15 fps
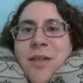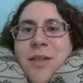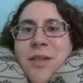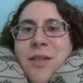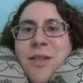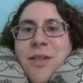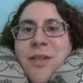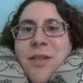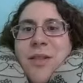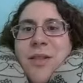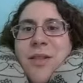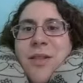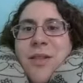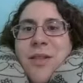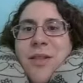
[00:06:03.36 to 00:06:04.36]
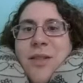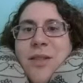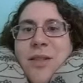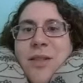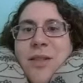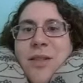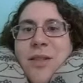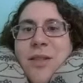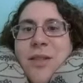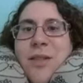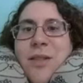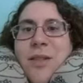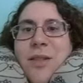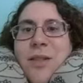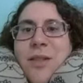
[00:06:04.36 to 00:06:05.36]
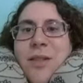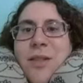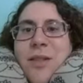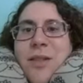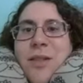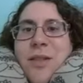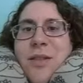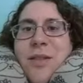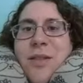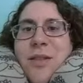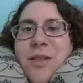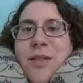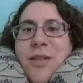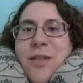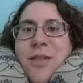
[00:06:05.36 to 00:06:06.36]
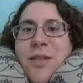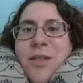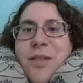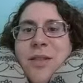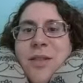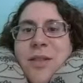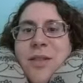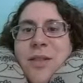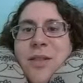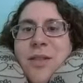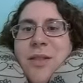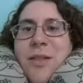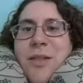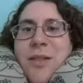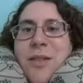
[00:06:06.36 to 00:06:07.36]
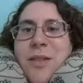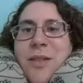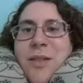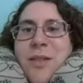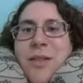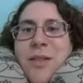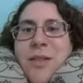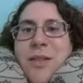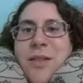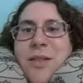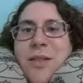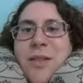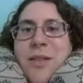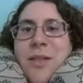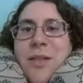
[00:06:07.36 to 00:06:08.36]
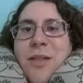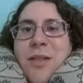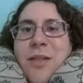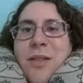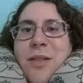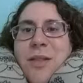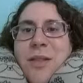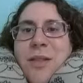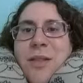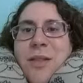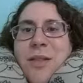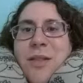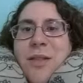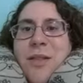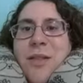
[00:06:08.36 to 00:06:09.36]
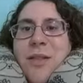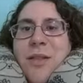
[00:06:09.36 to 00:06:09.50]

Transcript: (not speaking)